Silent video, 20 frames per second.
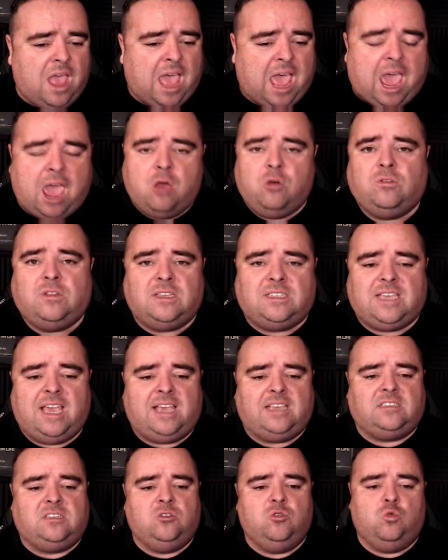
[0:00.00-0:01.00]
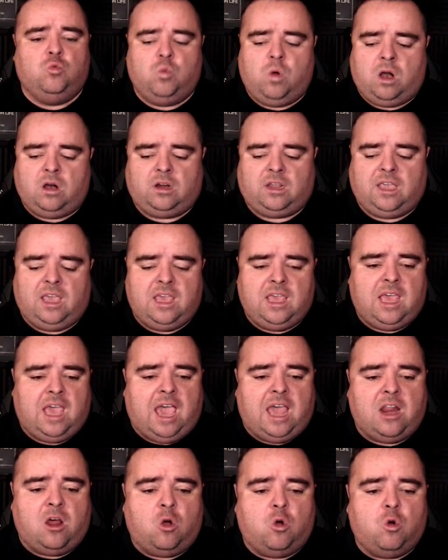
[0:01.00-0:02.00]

How does SEO work? And a